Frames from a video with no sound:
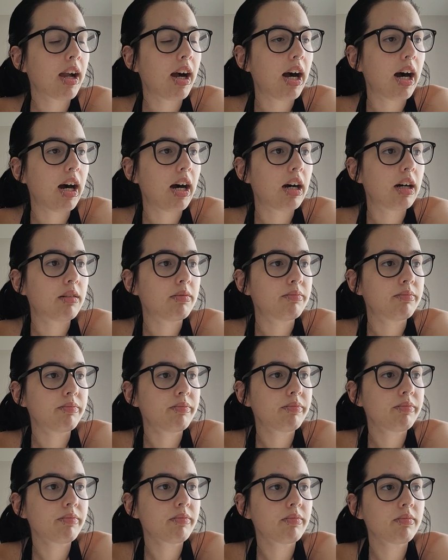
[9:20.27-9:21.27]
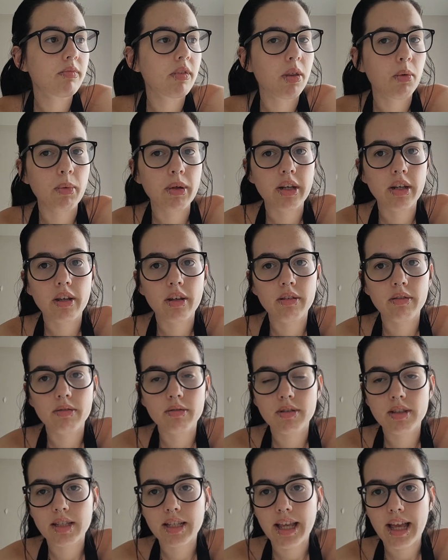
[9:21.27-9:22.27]
Um, the
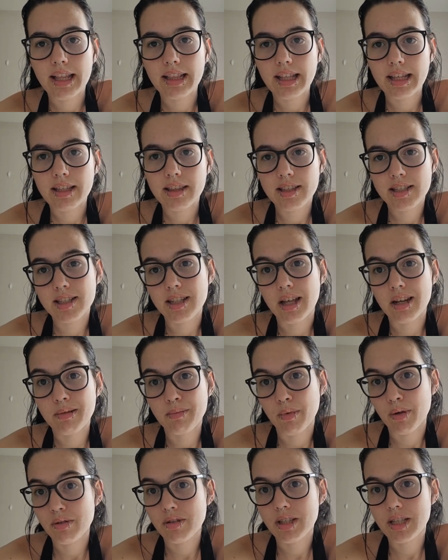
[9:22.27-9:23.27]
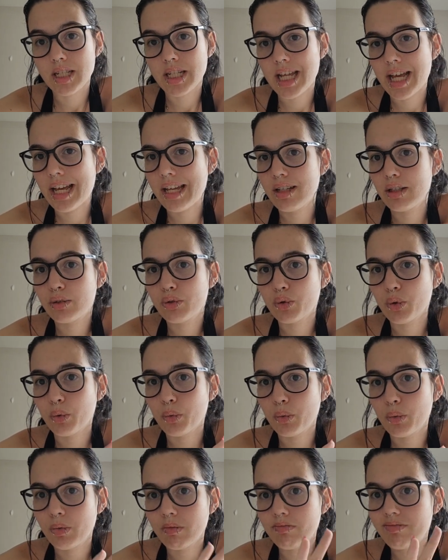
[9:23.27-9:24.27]
windows get like the sun most of the day
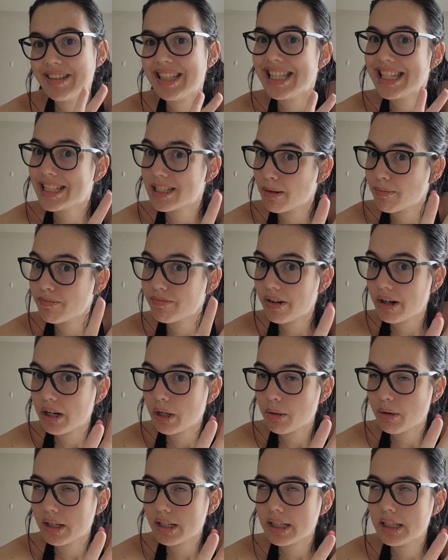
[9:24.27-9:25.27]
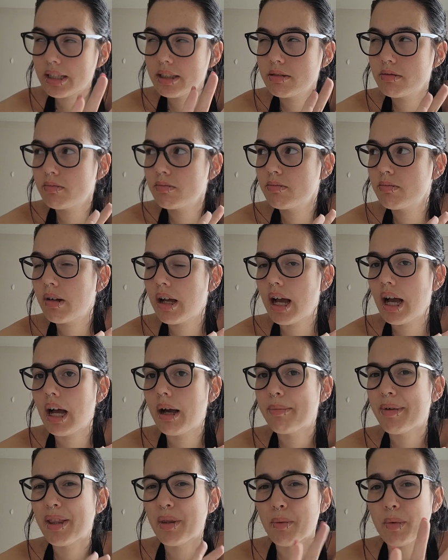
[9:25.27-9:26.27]
so it heats up very quickly.
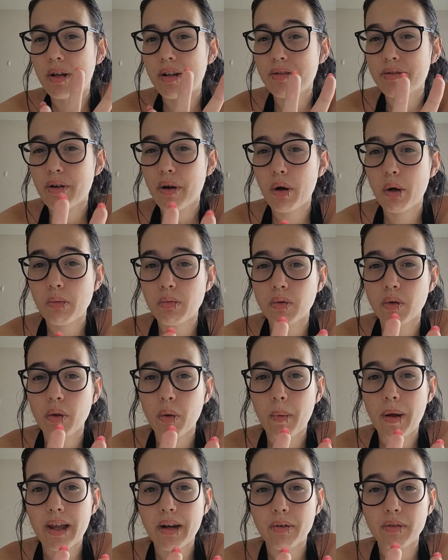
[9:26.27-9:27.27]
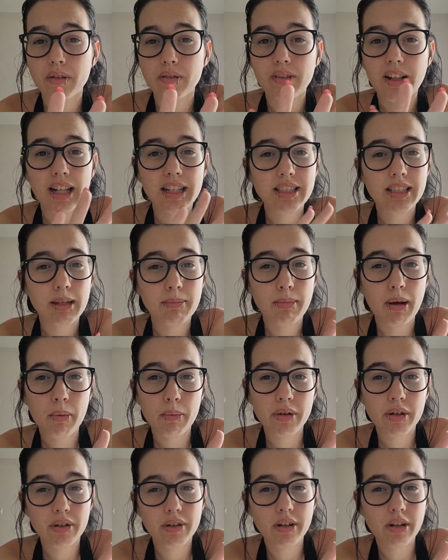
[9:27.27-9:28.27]
Um, and the windows don't open all the way and all of that, so like my
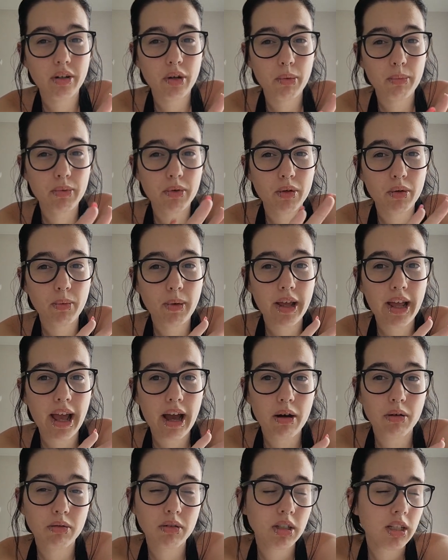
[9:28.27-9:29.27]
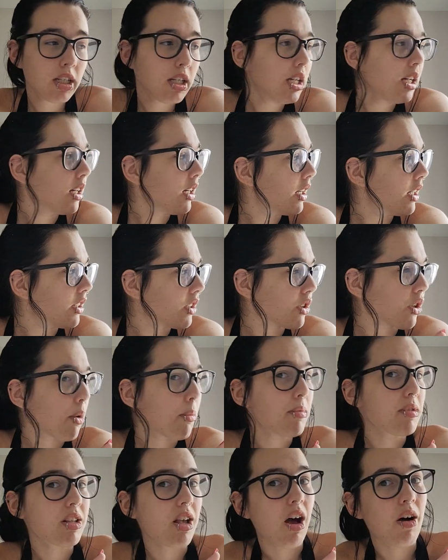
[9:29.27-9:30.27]
window didn't open all the way out. It just
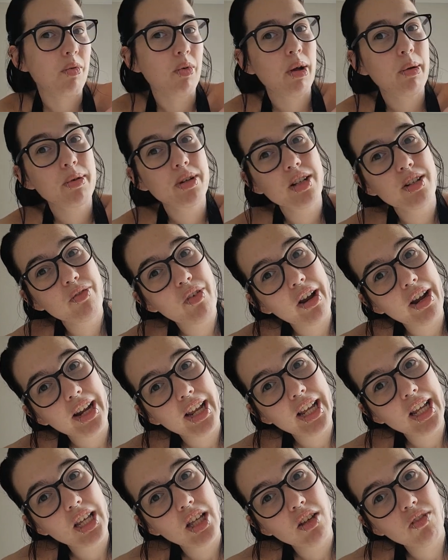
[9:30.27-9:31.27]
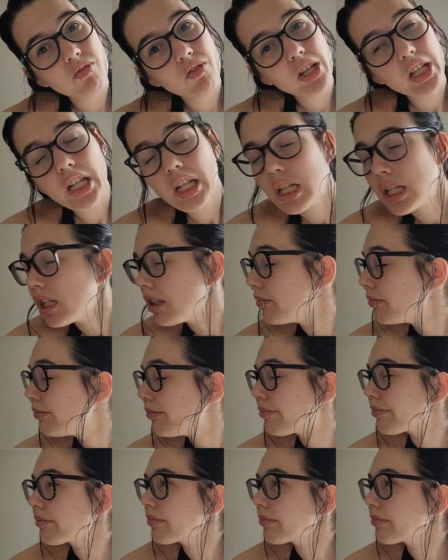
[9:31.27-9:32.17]
opens halfway, which is very inconvenient.